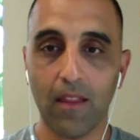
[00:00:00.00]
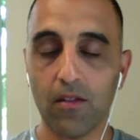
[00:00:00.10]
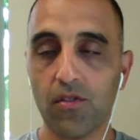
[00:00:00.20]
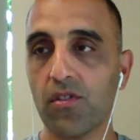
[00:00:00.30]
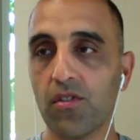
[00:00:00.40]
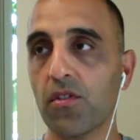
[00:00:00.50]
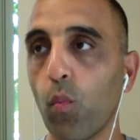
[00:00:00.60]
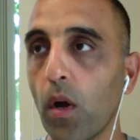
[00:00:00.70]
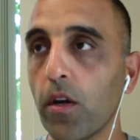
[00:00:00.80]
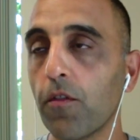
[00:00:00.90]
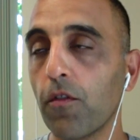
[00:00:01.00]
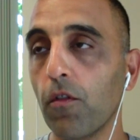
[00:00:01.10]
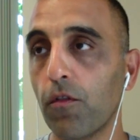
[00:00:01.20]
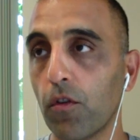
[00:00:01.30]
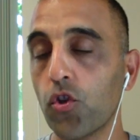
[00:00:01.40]
And this just this wonderful
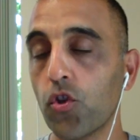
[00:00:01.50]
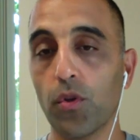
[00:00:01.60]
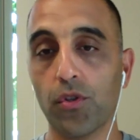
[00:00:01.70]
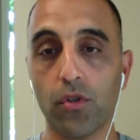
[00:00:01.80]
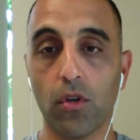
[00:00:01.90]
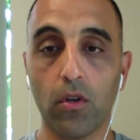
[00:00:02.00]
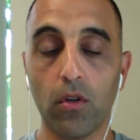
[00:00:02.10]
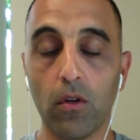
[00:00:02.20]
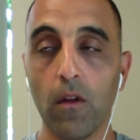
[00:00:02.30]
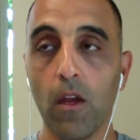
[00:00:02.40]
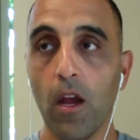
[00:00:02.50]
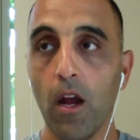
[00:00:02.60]
virtuous circle